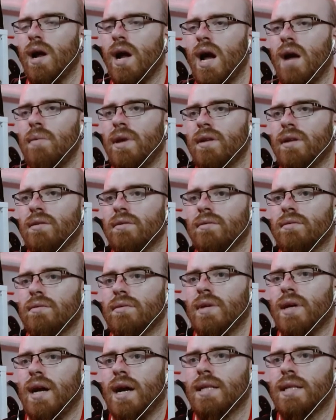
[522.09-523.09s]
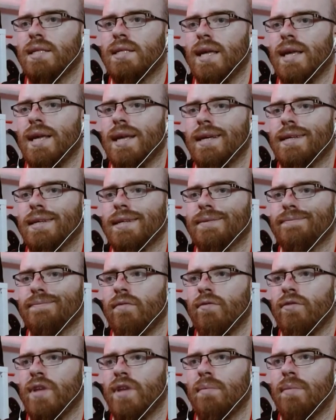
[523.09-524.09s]
I mean, I think
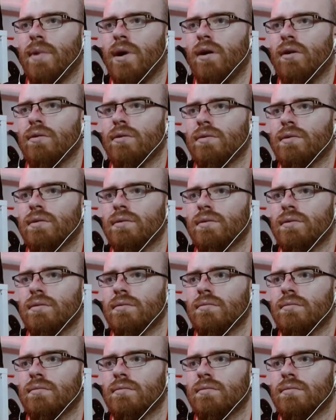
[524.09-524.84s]
about